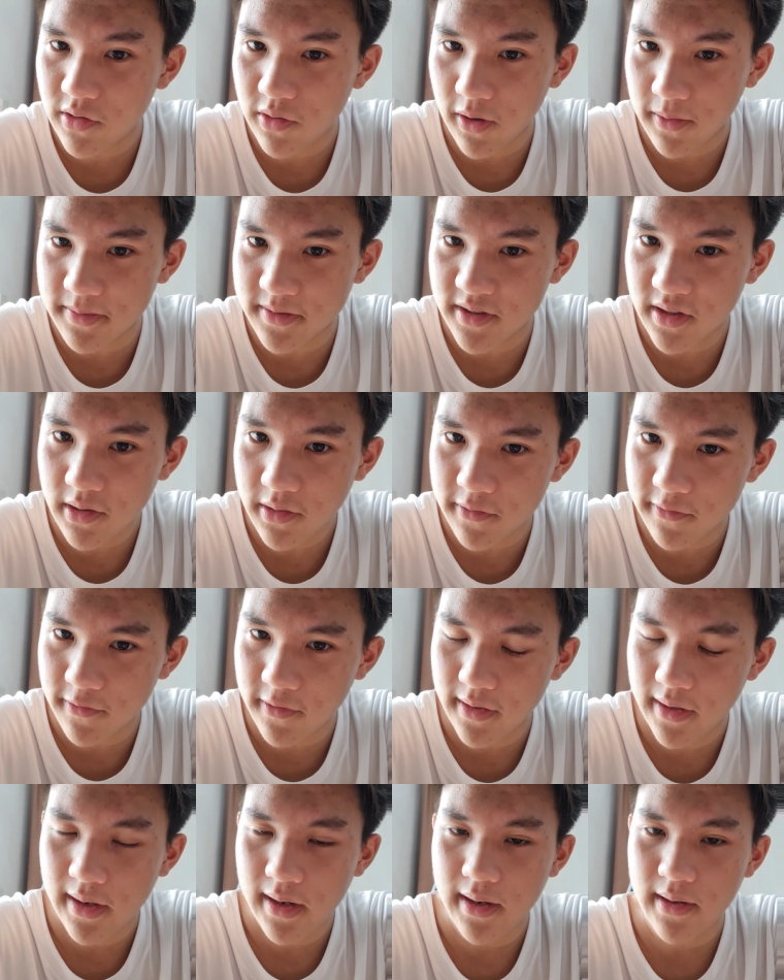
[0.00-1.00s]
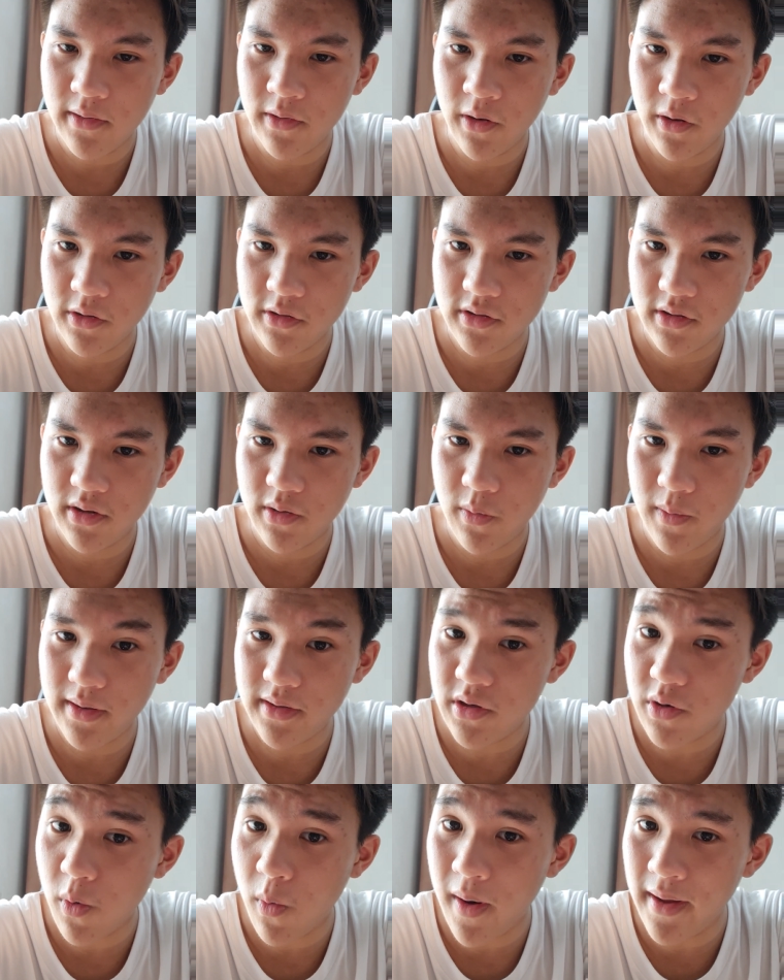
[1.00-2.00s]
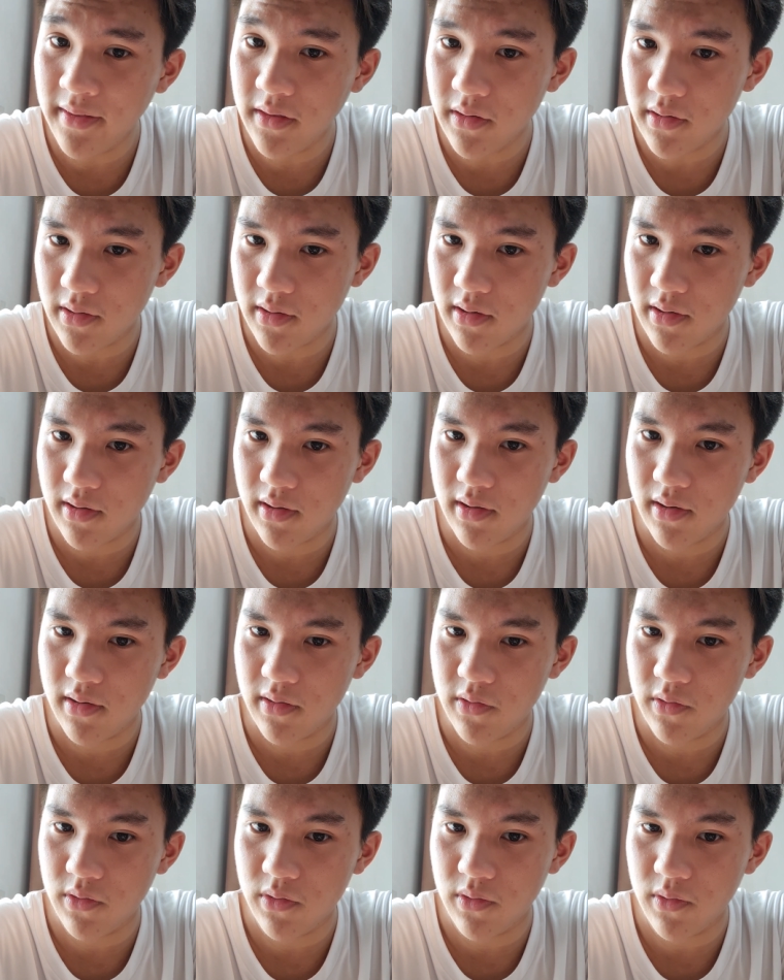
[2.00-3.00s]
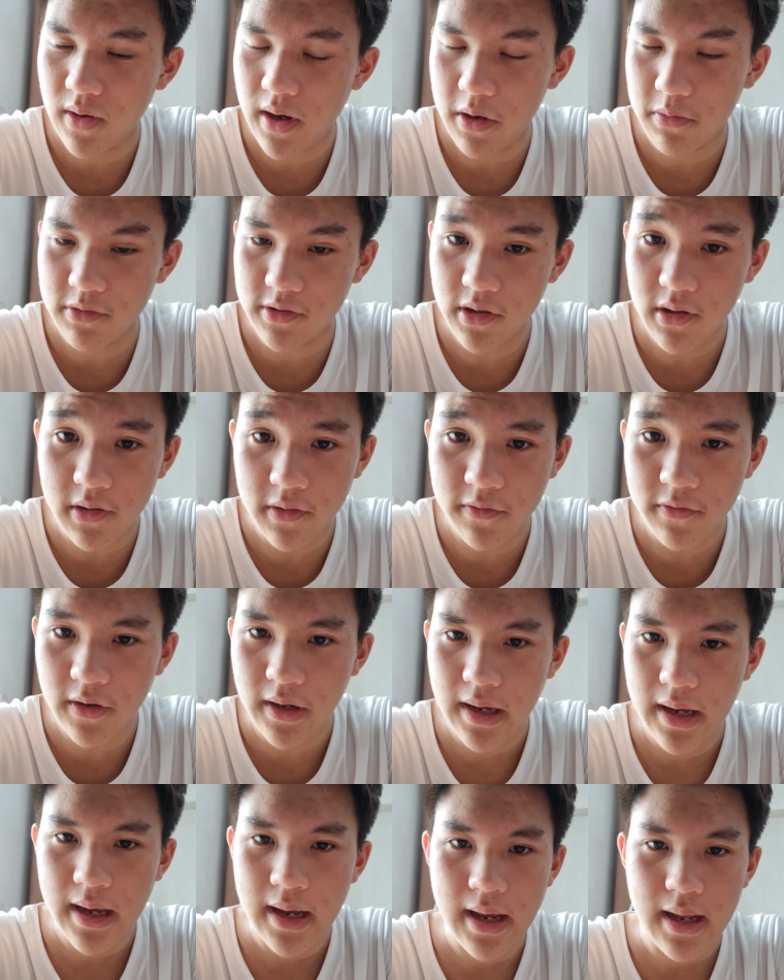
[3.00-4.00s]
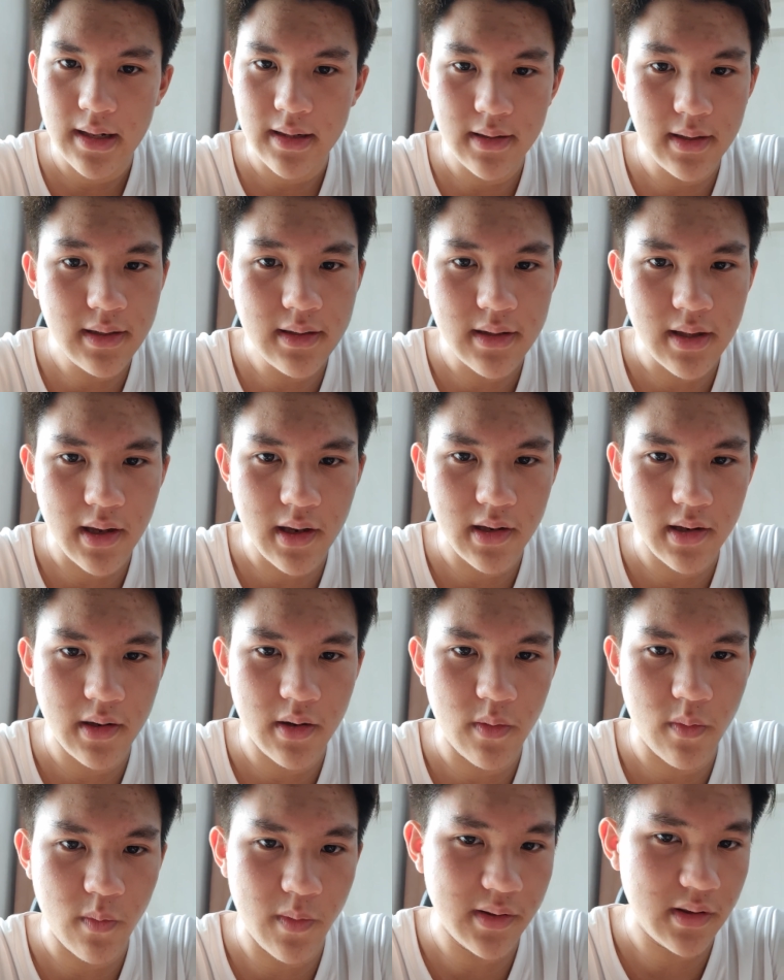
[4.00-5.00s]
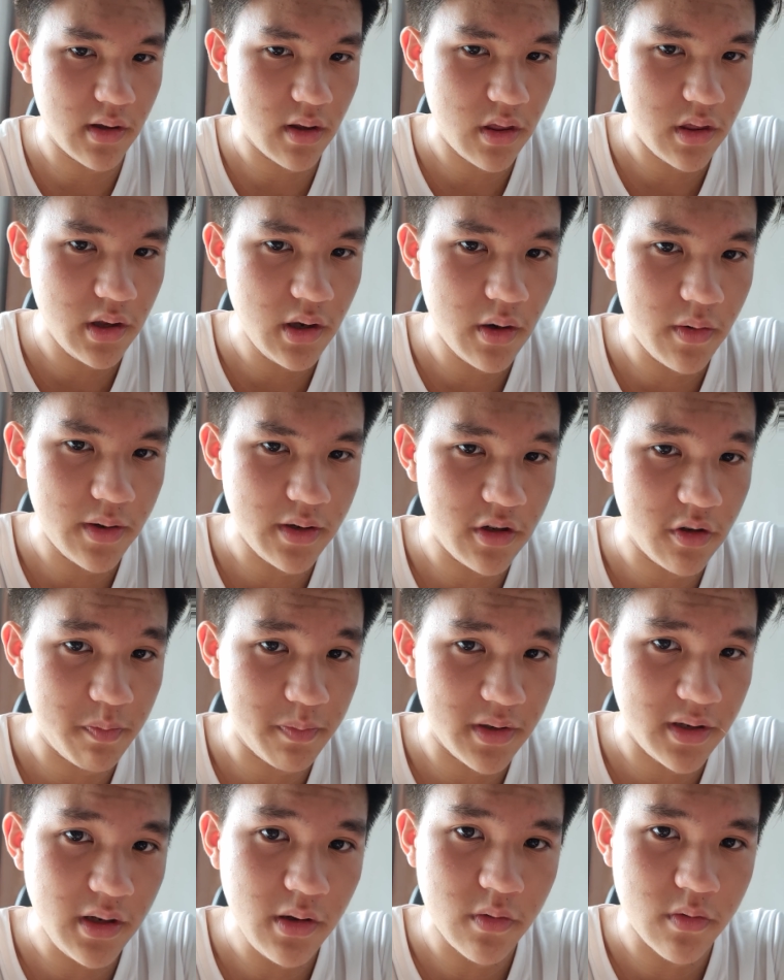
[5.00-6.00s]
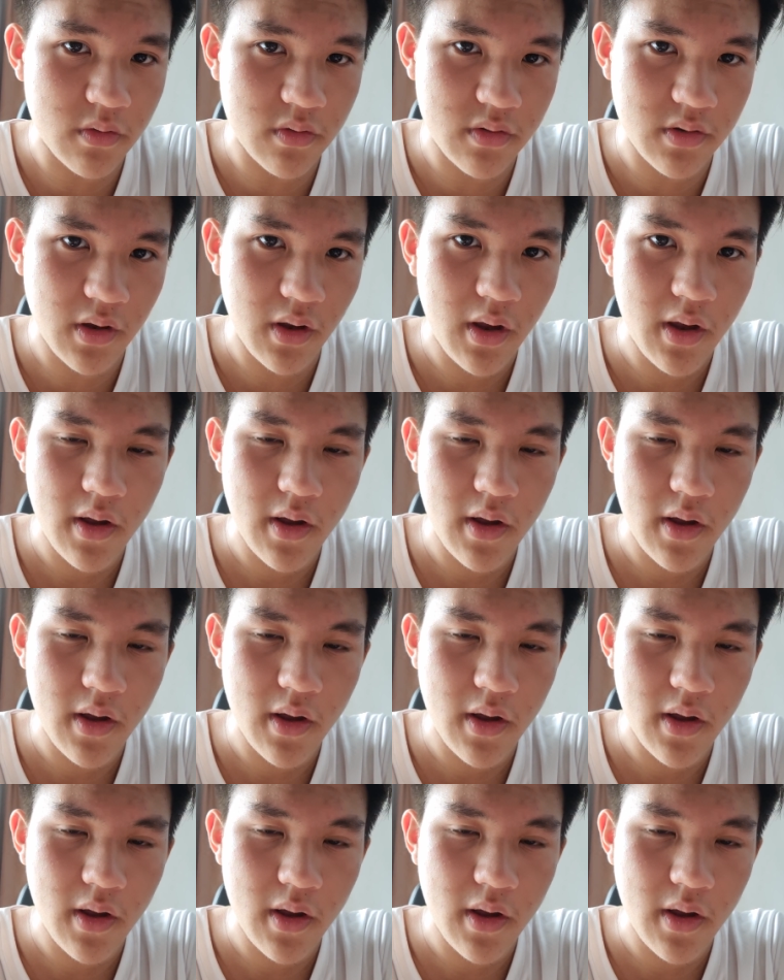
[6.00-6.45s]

you observe, not what you want to observe, dictate what theory you produce.